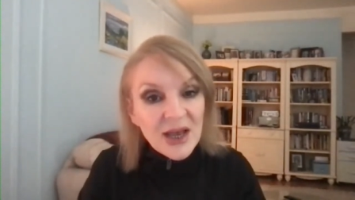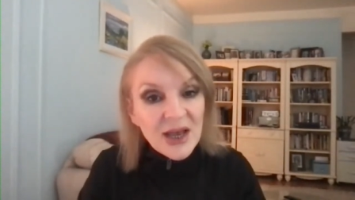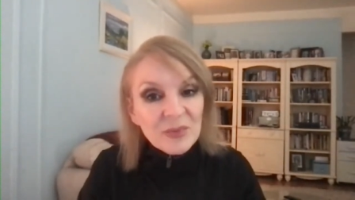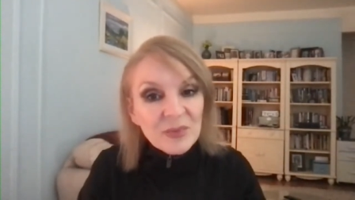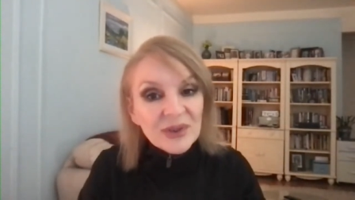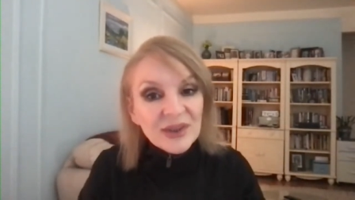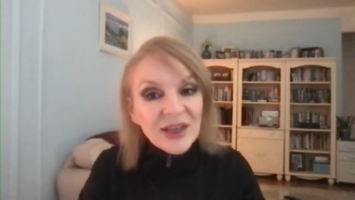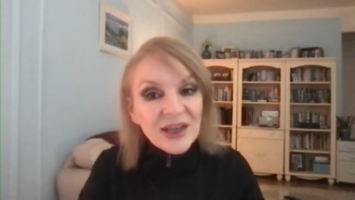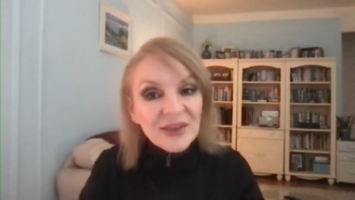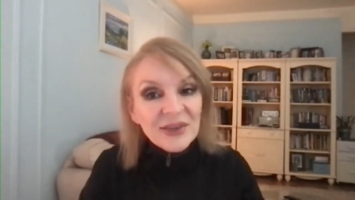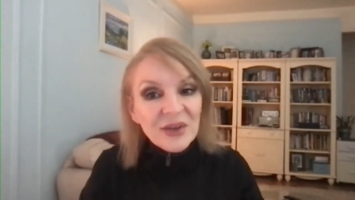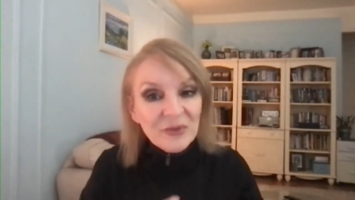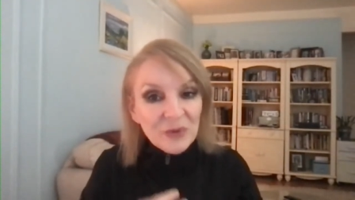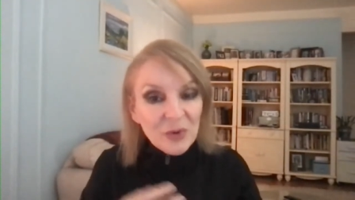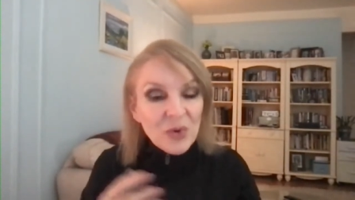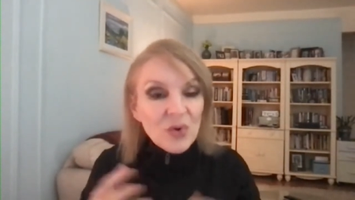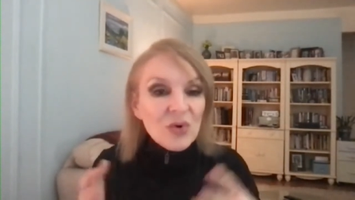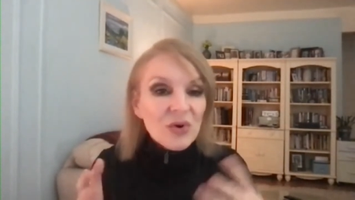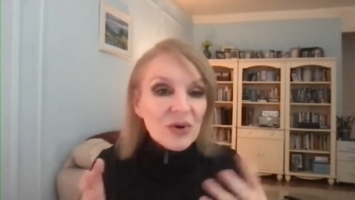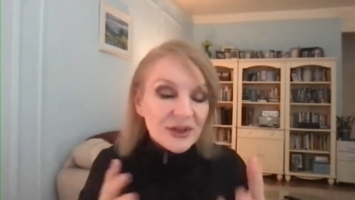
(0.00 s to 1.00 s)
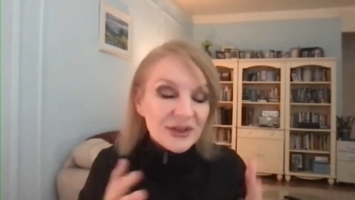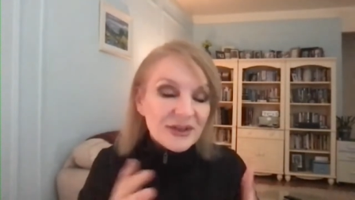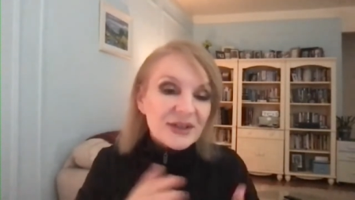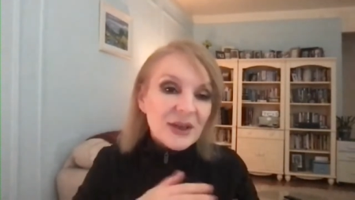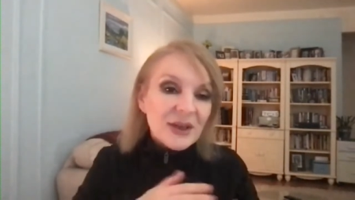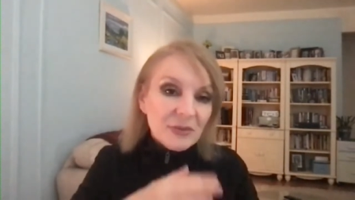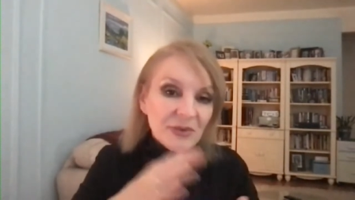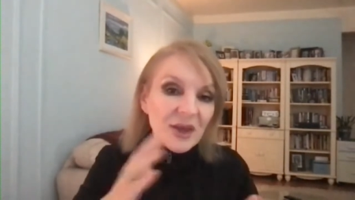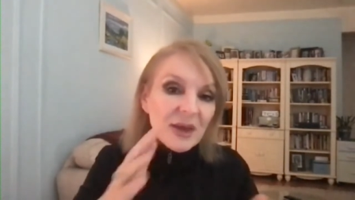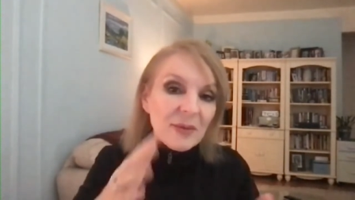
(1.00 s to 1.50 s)
But then, of course,
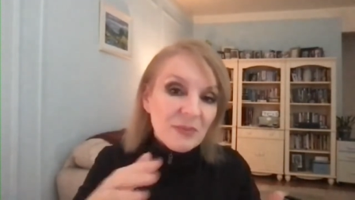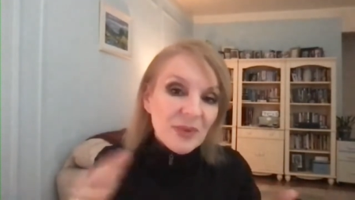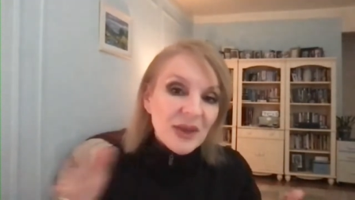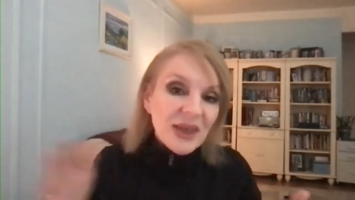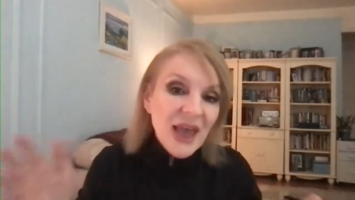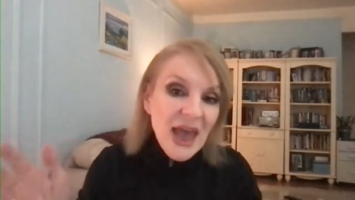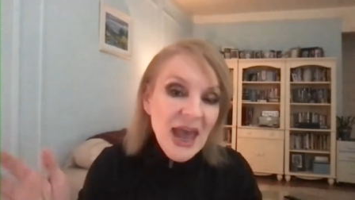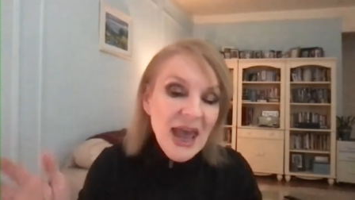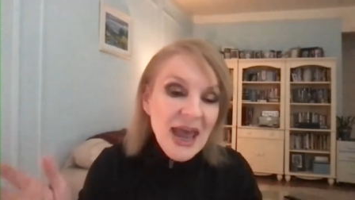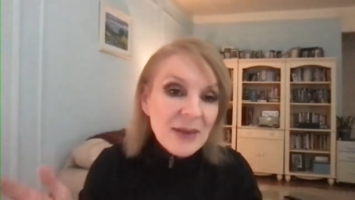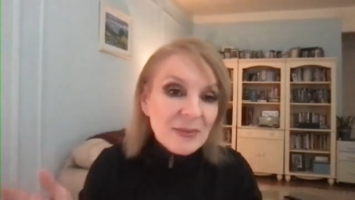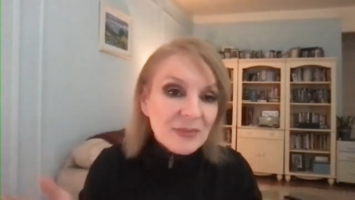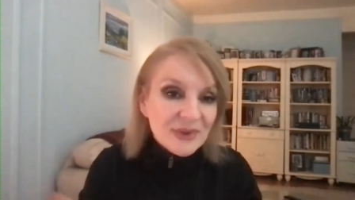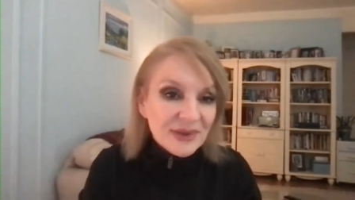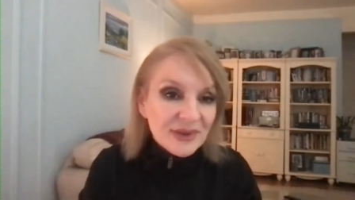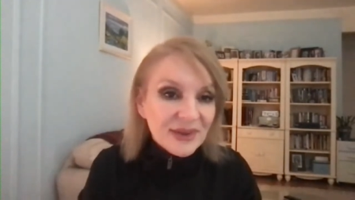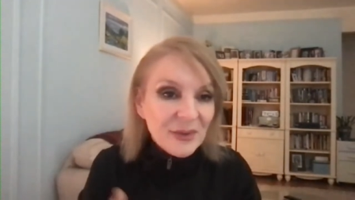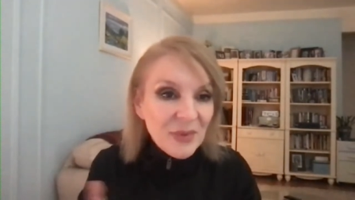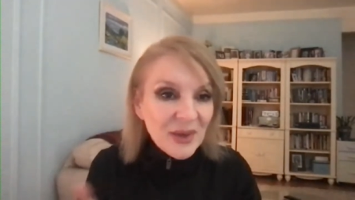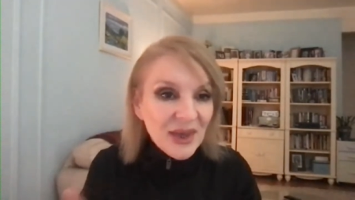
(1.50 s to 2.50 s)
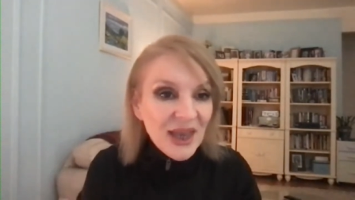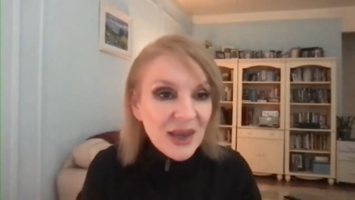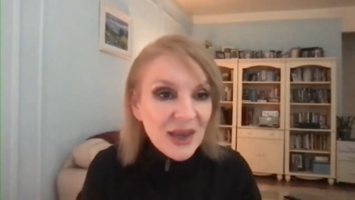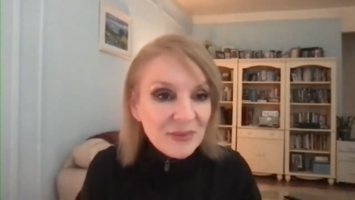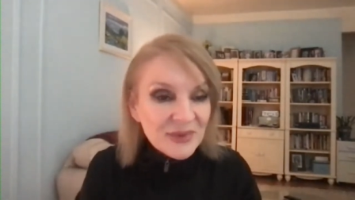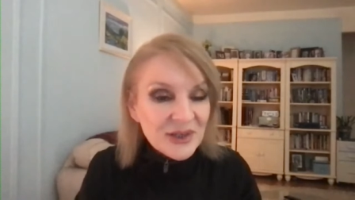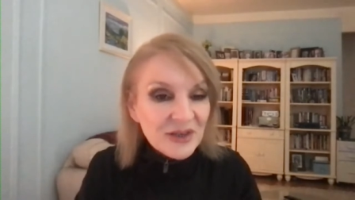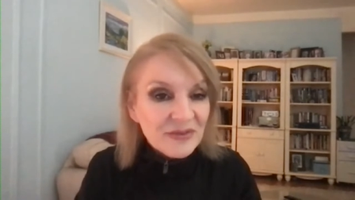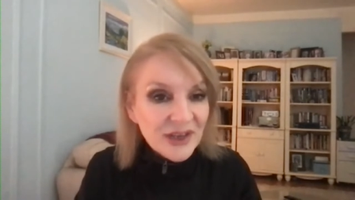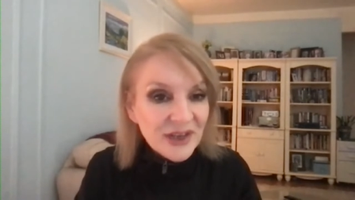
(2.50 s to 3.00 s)
became they became
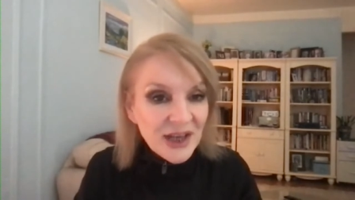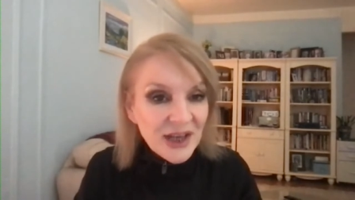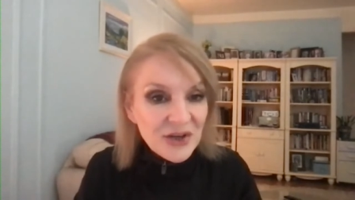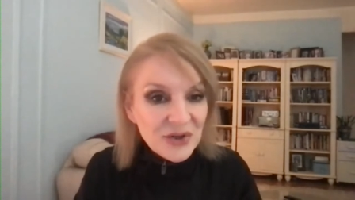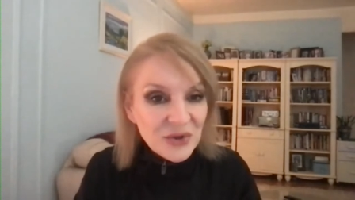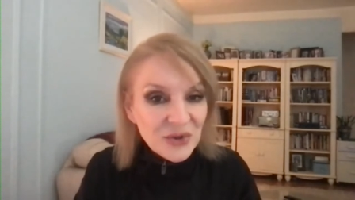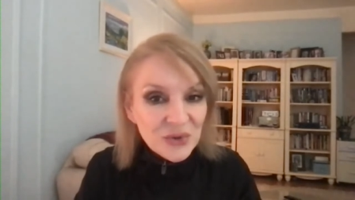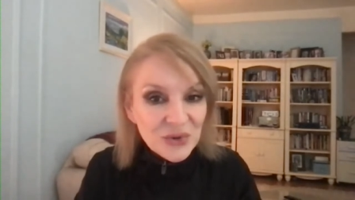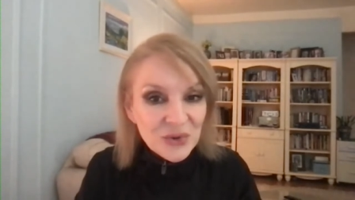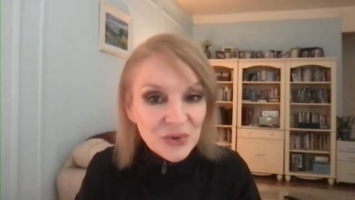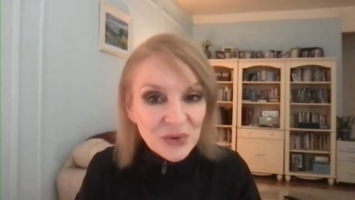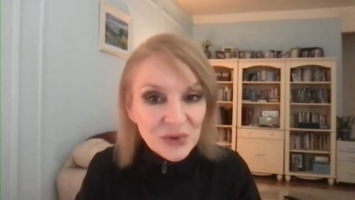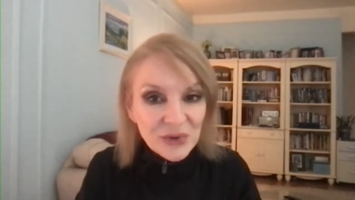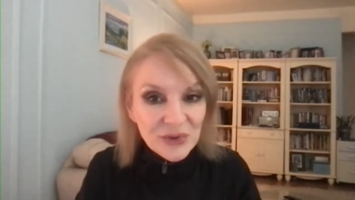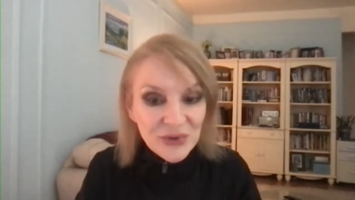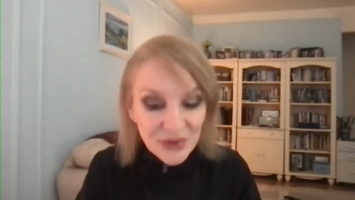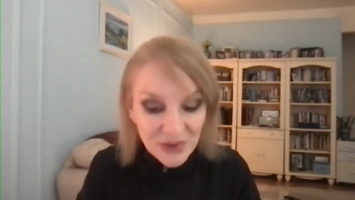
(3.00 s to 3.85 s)
divination tools.